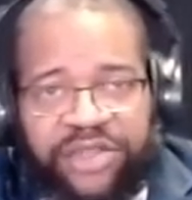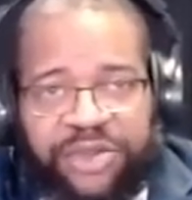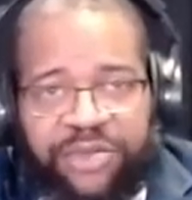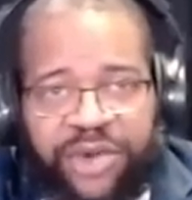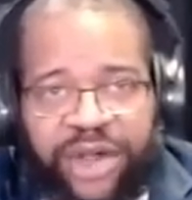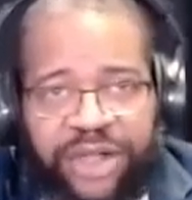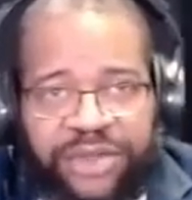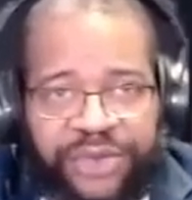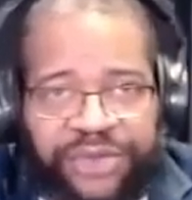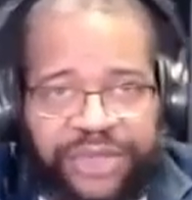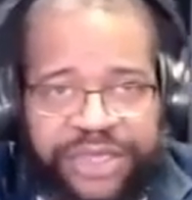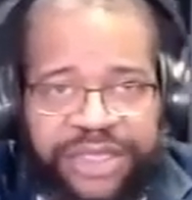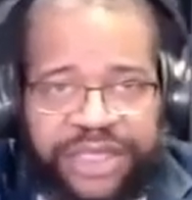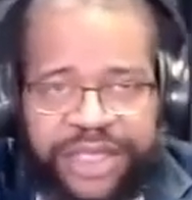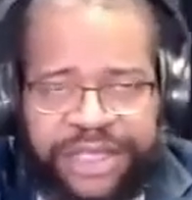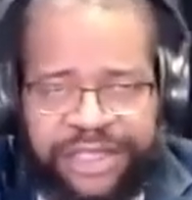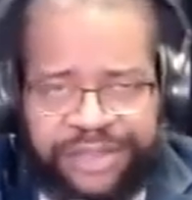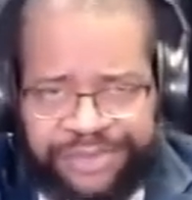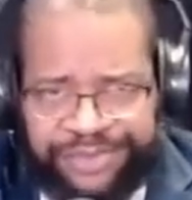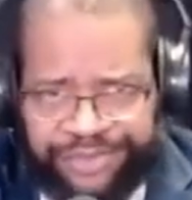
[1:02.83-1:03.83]
Martin Luther
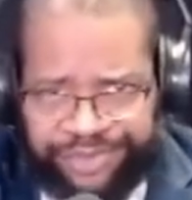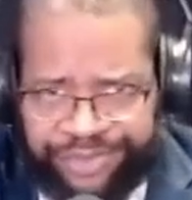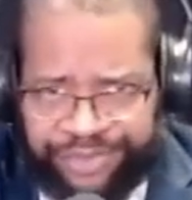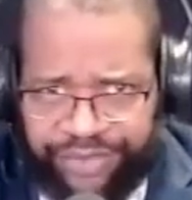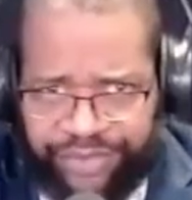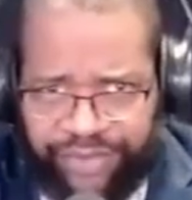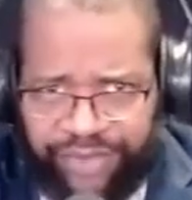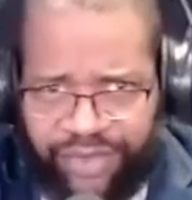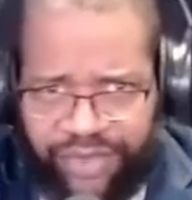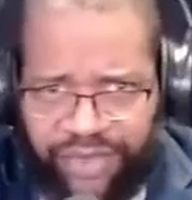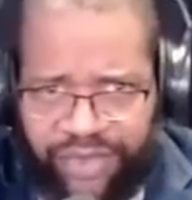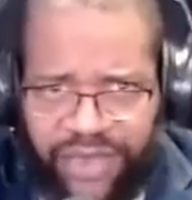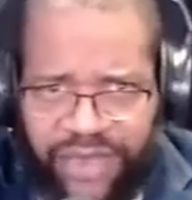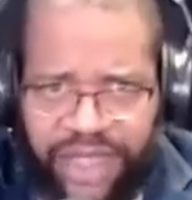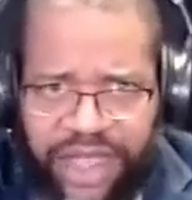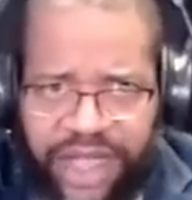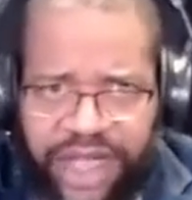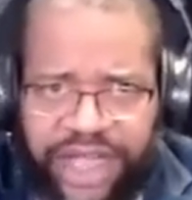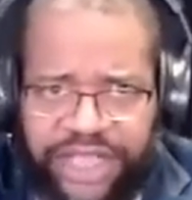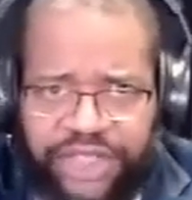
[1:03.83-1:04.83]
King
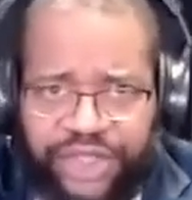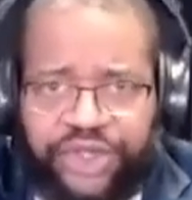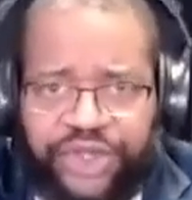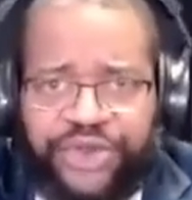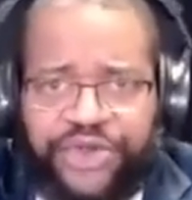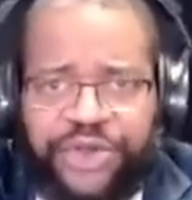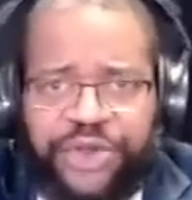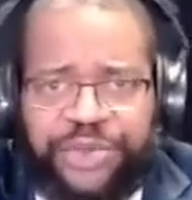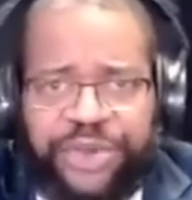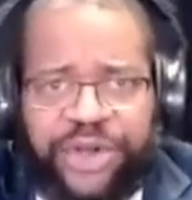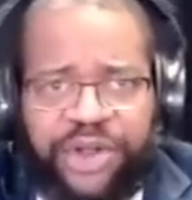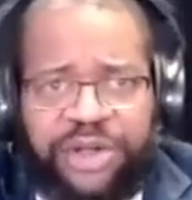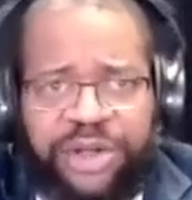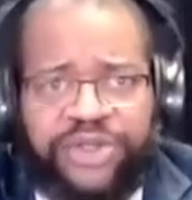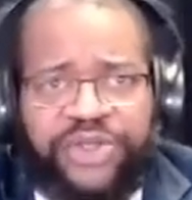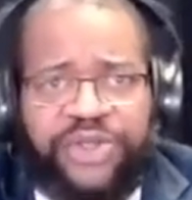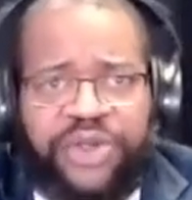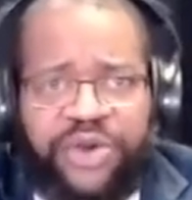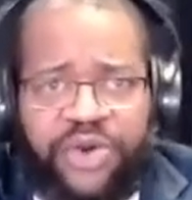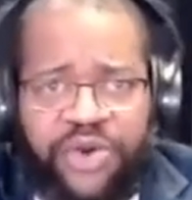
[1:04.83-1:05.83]
Jr., but
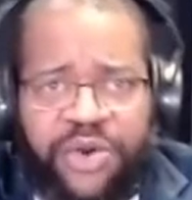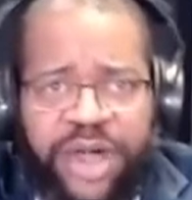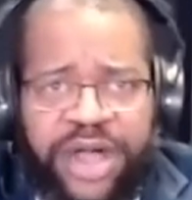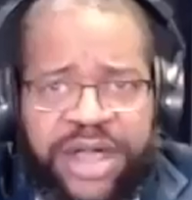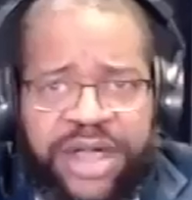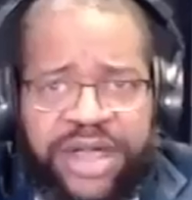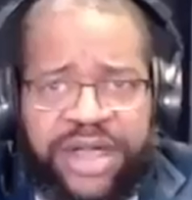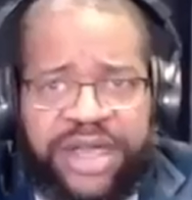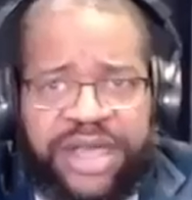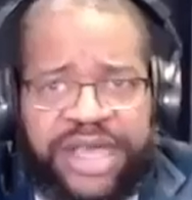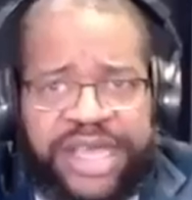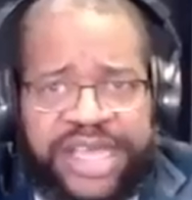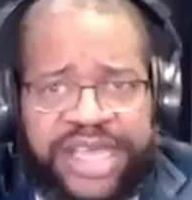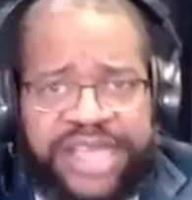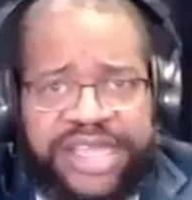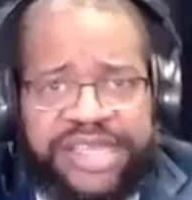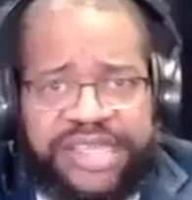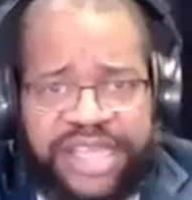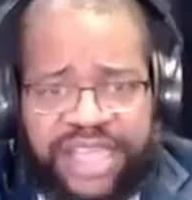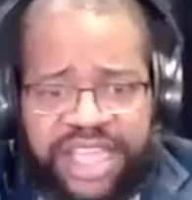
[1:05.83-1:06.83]
also
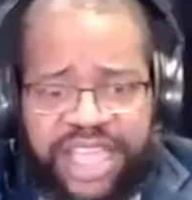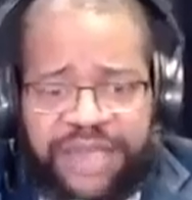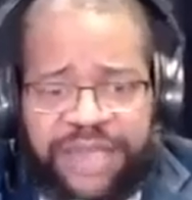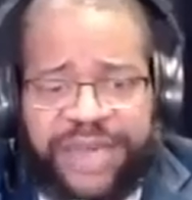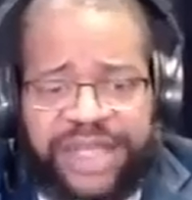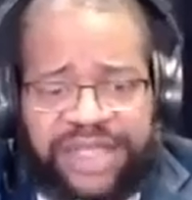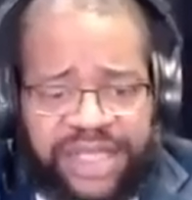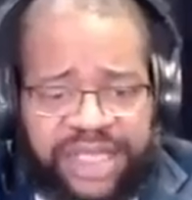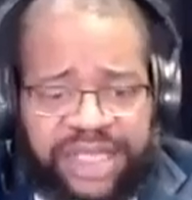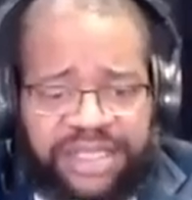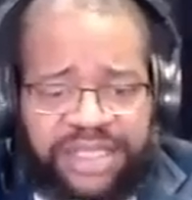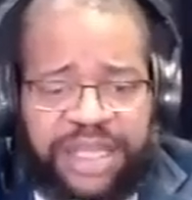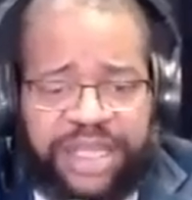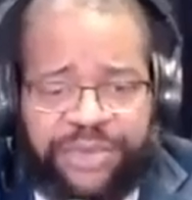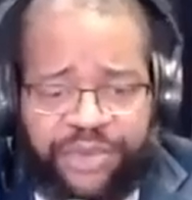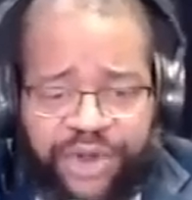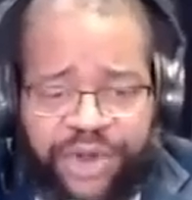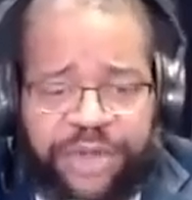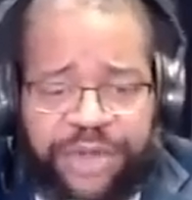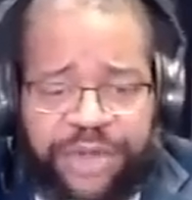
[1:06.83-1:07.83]
thinking about the
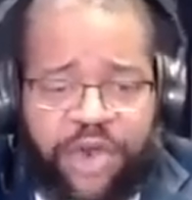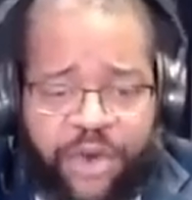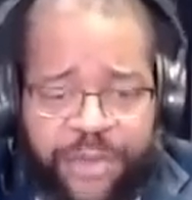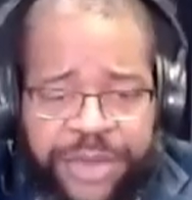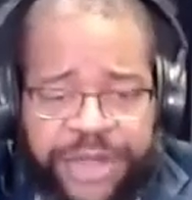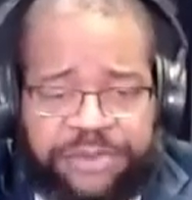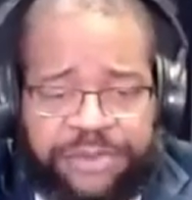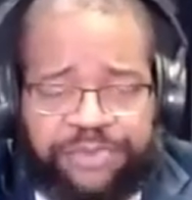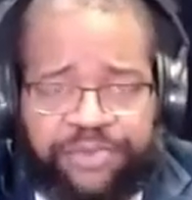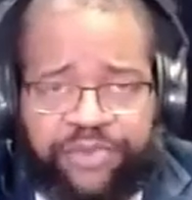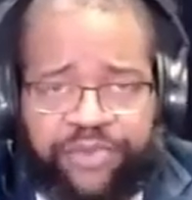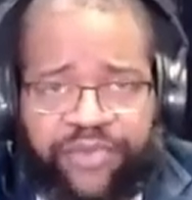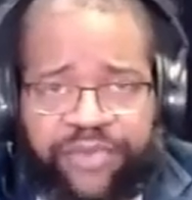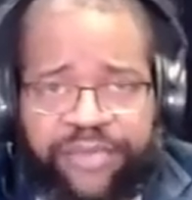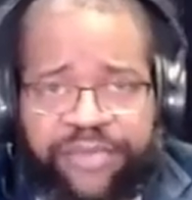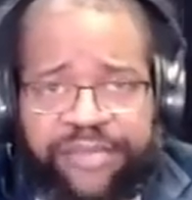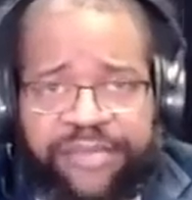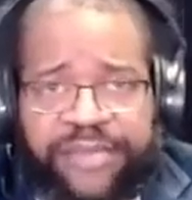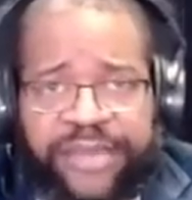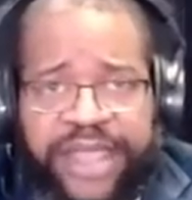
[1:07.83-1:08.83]
contemporary moment
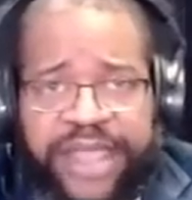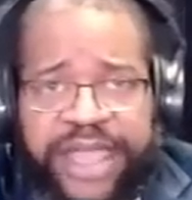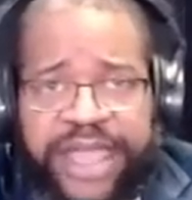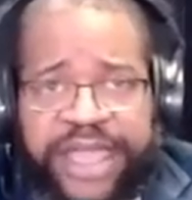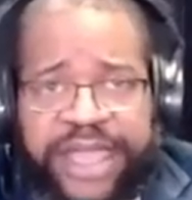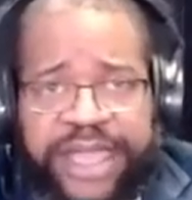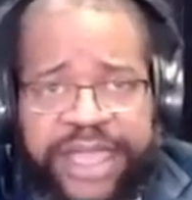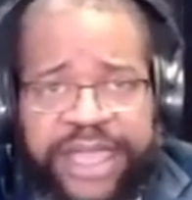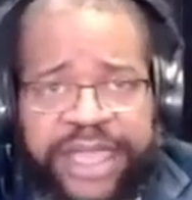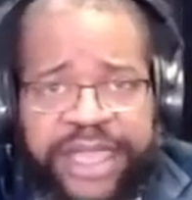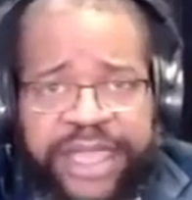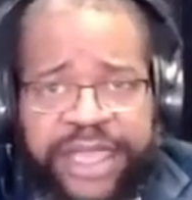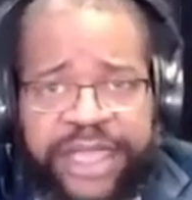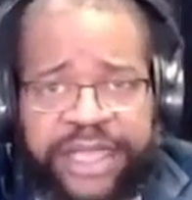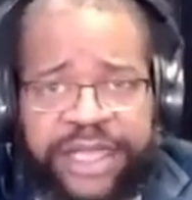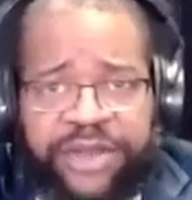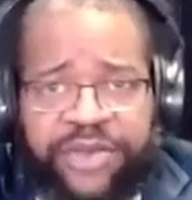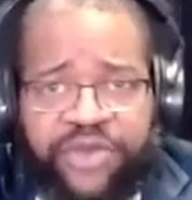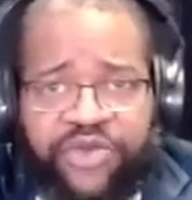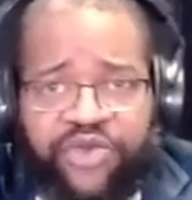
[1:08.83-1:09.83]

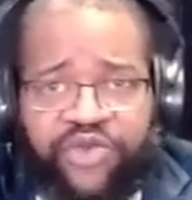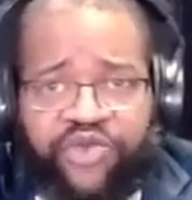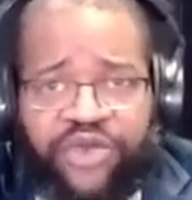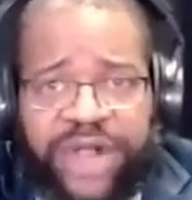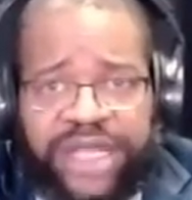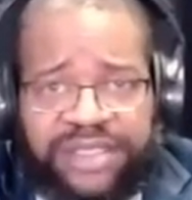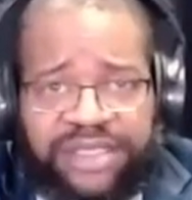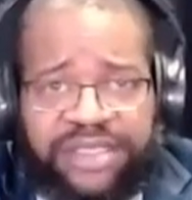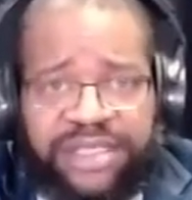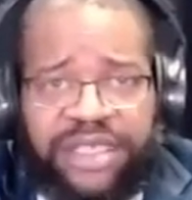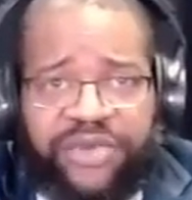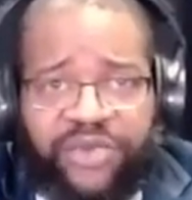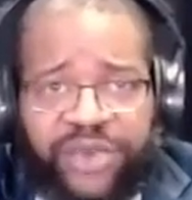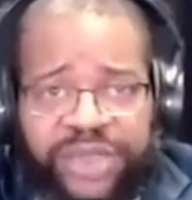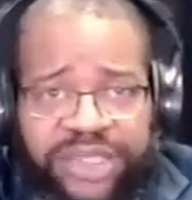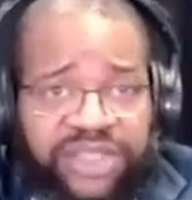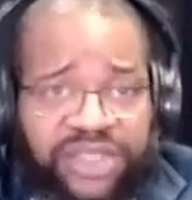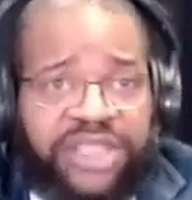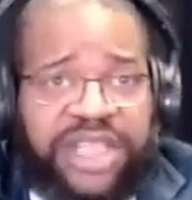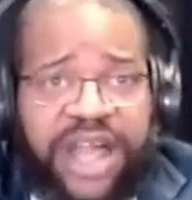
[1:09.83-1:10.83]
and wrestling with the
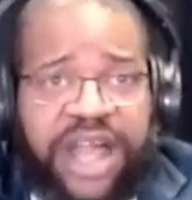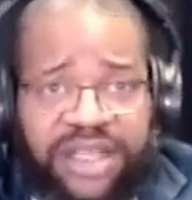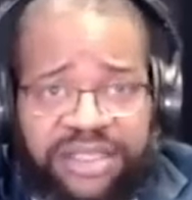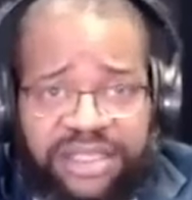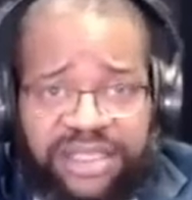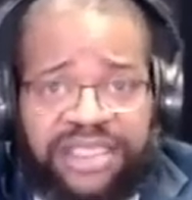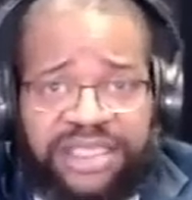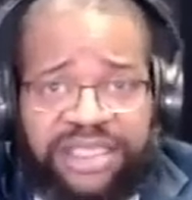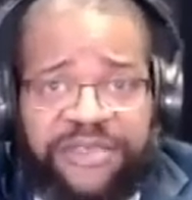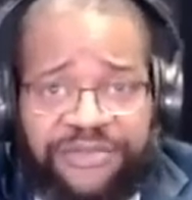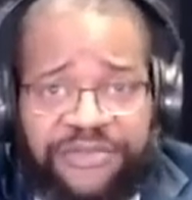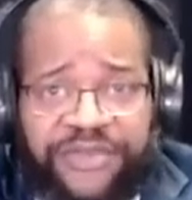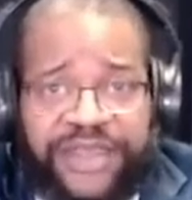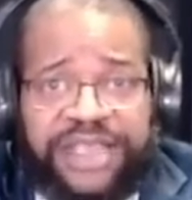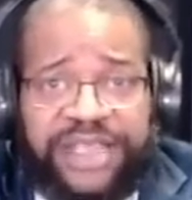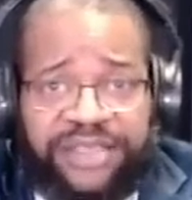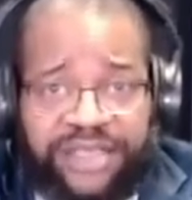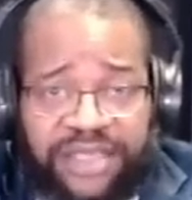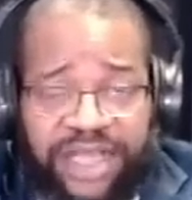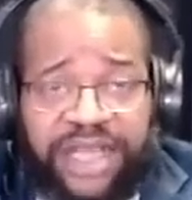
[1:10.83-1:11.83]
challenges that
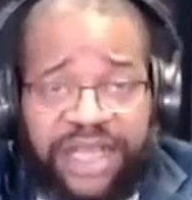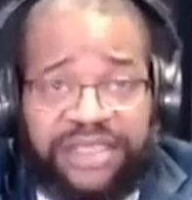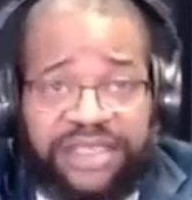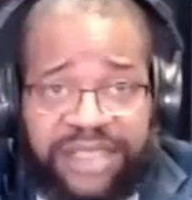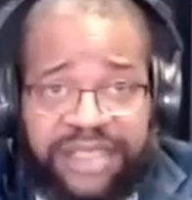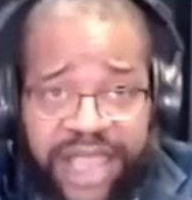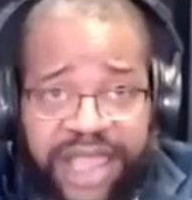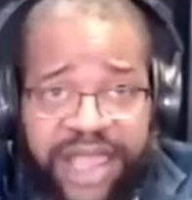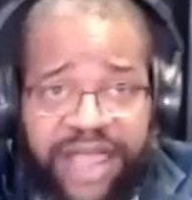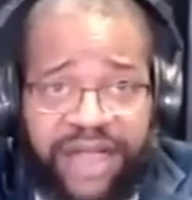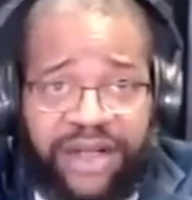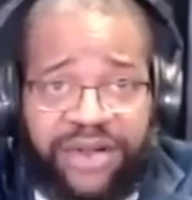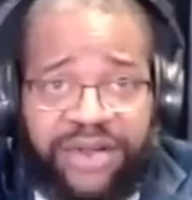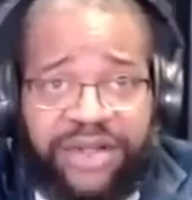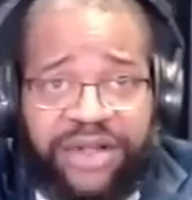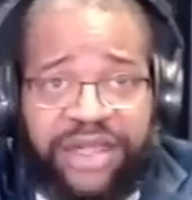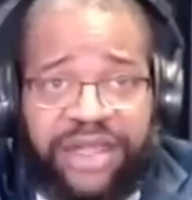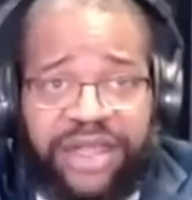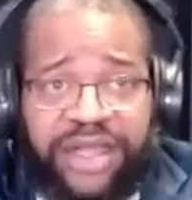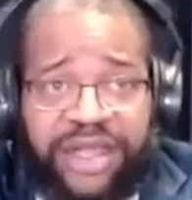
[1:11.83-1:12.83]
face us now
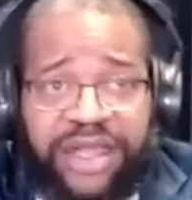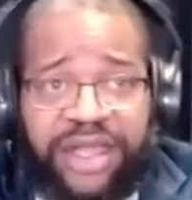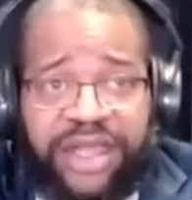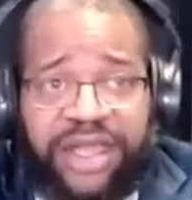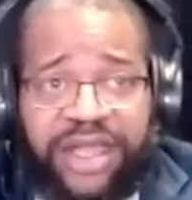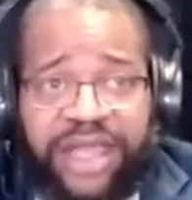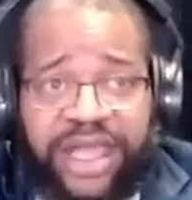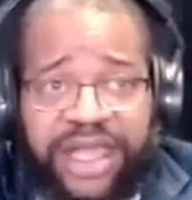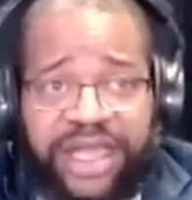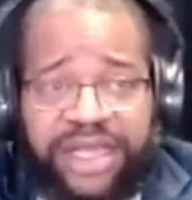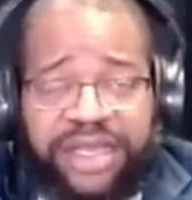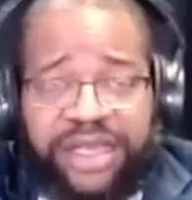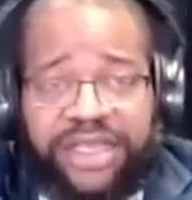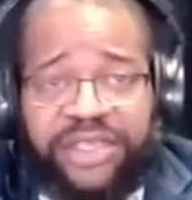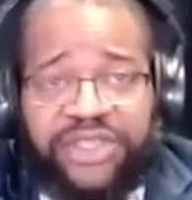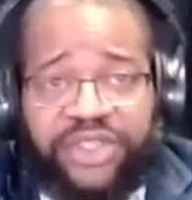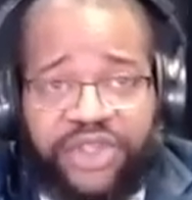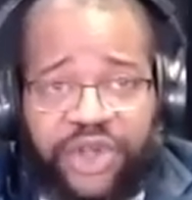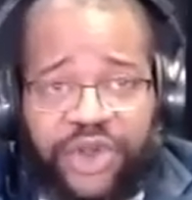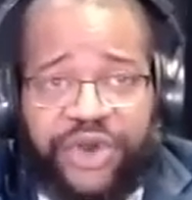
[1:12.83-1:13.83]
and
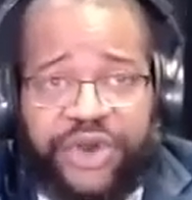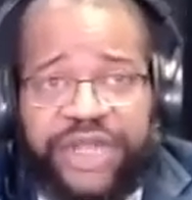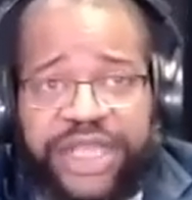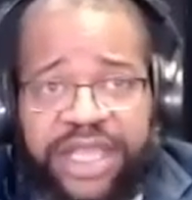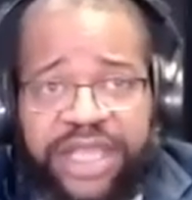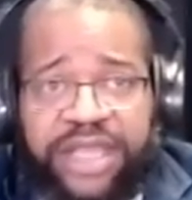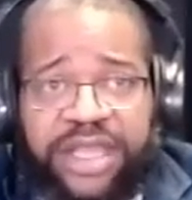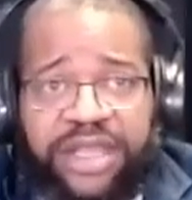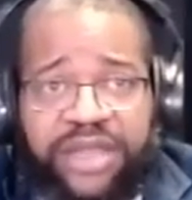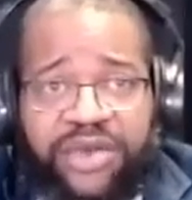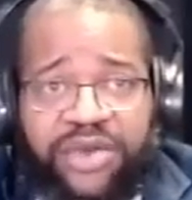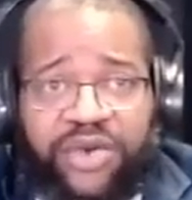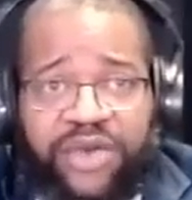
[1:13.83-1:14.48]
discerning